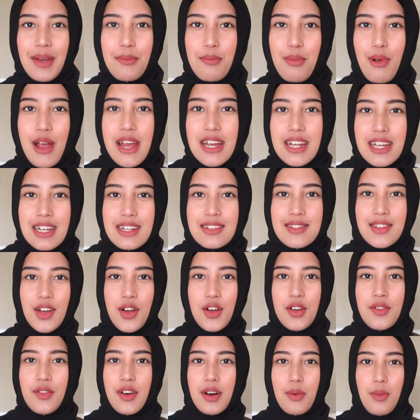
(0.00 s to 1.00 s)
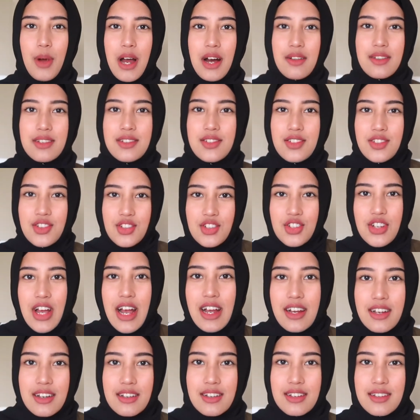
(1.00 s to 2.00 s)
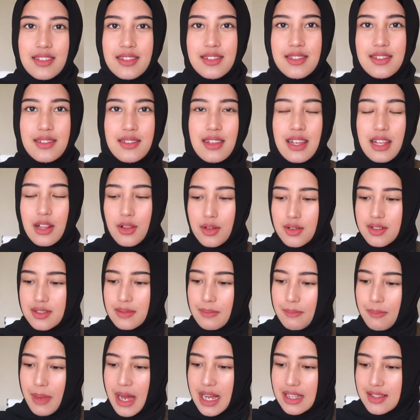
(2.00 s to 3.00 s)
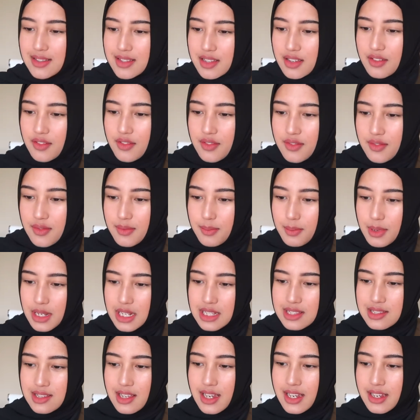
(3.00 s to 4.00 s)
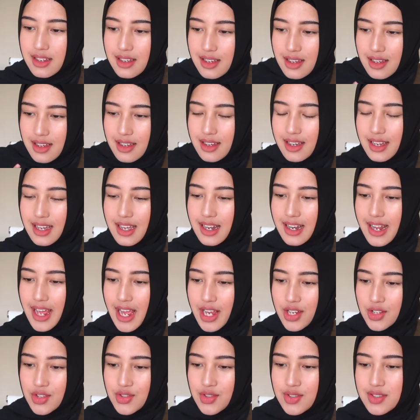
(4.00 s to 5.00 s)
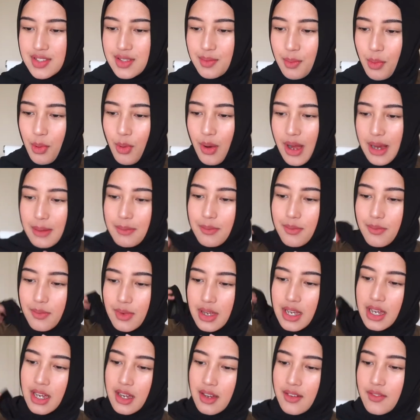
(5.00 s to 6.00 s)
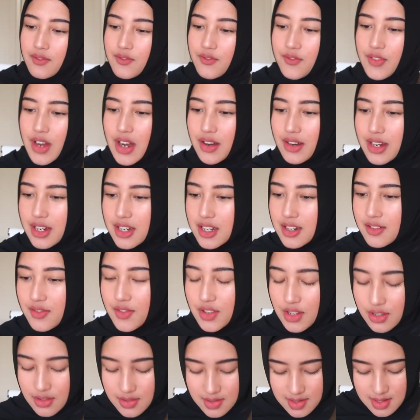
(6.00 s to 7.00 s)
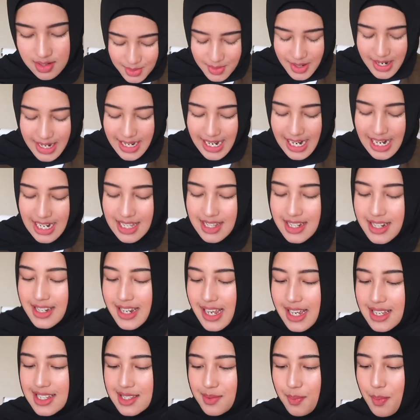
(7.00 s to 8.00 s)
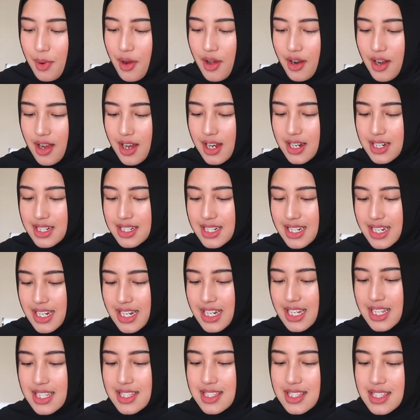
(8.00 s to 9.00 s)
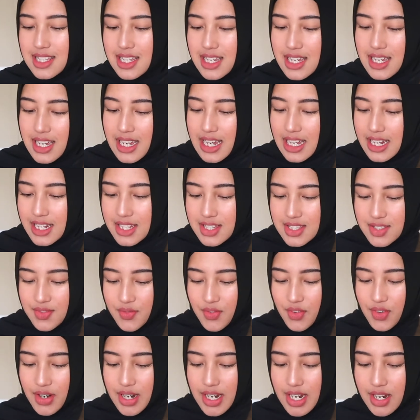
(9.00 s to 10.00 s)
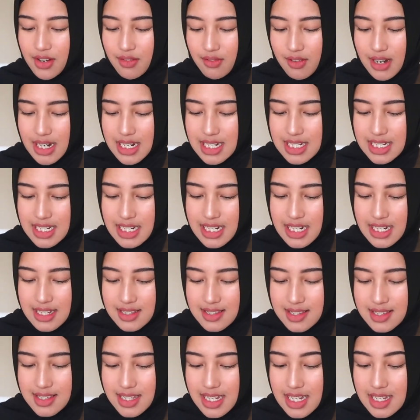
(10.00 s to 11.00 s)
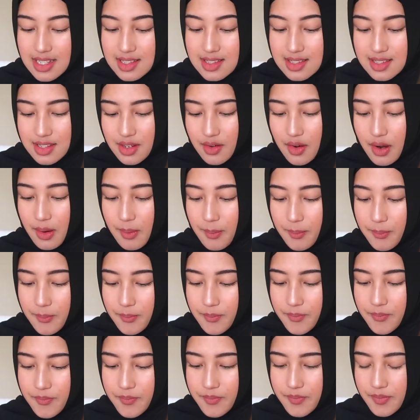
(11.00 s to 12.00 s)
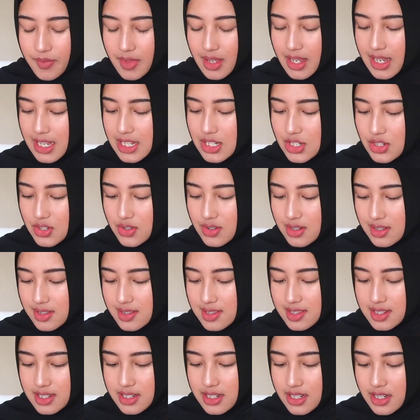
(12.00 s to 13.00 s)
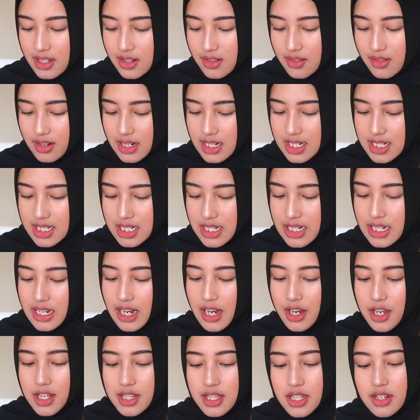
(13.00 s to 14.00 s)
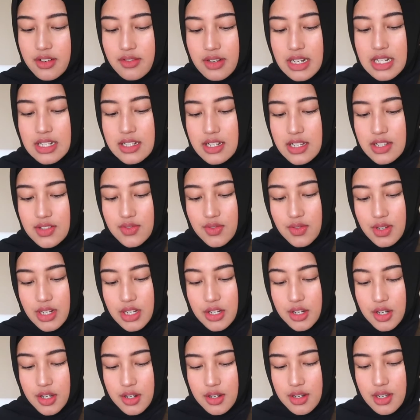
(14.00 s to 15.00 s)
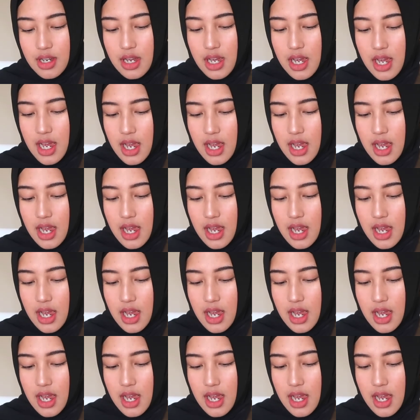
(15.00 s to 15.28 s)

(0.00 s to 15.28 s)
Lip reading: Break is over. Wow, this jacket it looks massive, but it's an extra small. I'm very confused. Oh, okay, the next product is the INNISFREE Green Tea Seed Serum. Interesting, green tea. I heard that green tea is really good